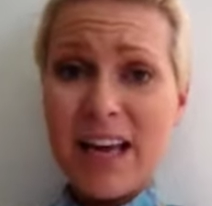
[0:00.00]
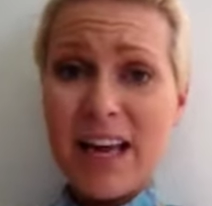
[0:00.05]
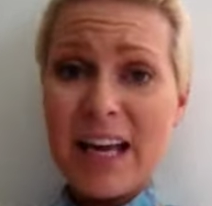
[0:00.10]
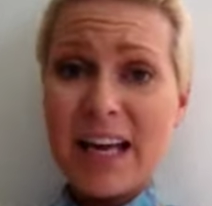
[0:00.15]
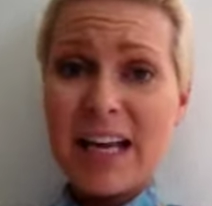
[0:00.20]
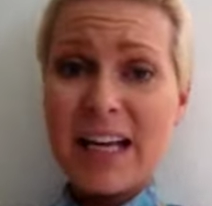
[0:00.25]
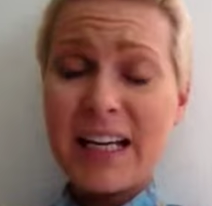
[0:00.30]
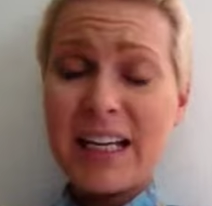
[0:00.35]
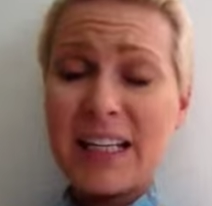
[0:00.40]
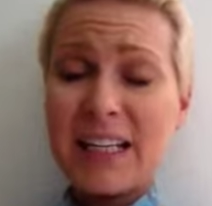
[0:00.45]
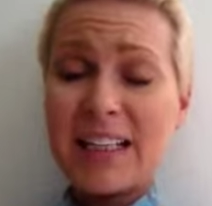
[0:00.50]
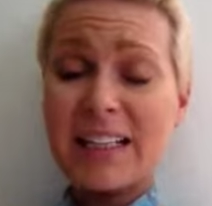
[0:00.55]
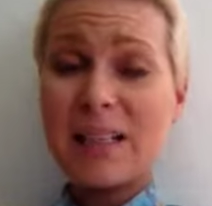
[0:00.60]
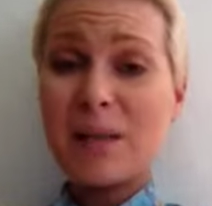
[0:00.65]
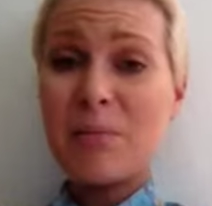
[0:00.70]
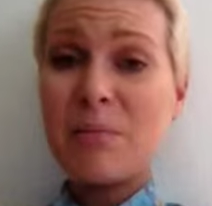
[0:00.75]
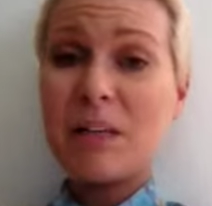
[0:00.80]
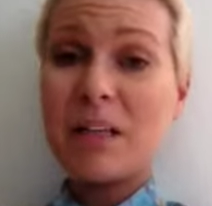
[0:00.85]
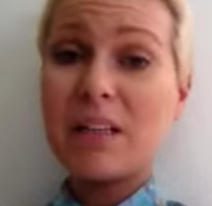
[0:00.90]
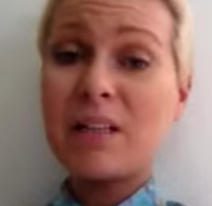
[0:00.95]
And it's
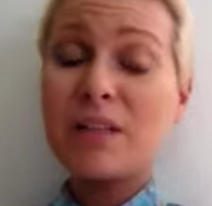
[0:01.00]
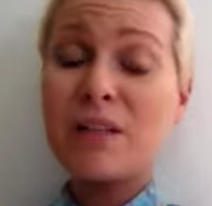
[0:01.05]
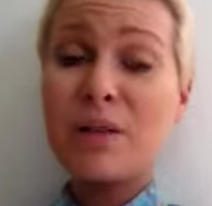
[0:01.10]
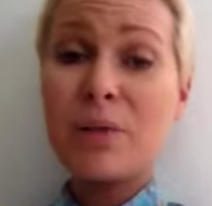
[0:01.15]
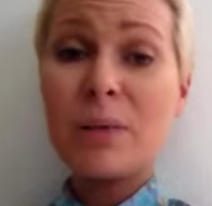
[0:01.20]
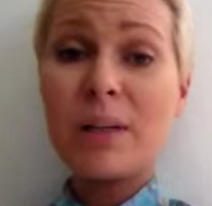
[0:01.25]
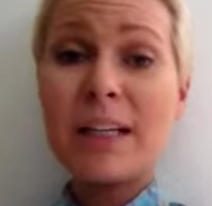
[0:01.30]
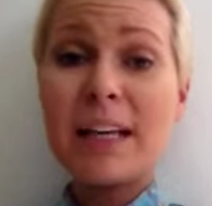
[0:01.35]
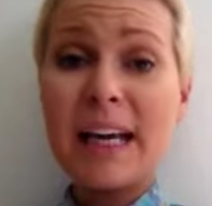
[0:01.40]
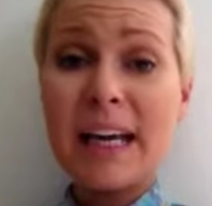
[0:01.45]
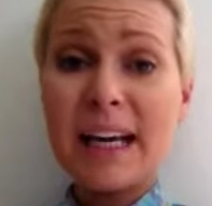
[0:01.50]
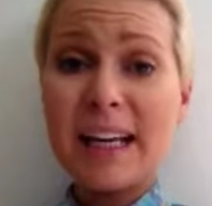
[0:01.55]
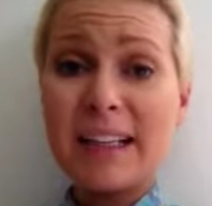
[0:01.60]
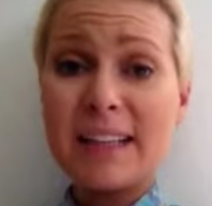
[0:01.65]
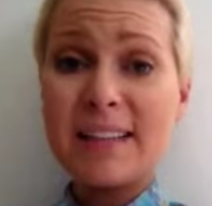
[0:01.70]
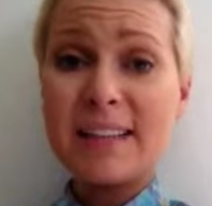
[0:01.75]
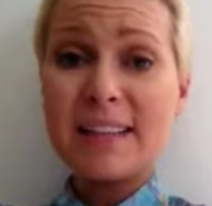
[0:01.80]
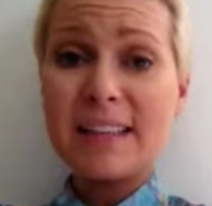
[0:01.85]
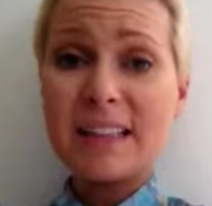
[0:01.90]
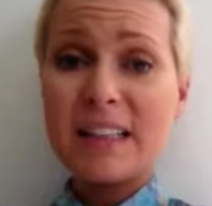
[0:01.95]
a means to an
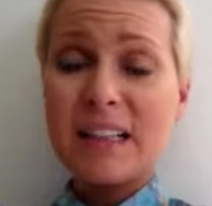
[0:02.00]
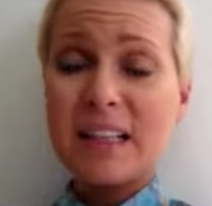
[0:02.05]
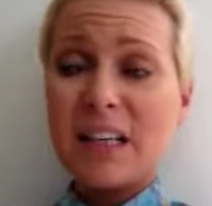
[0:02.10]
end.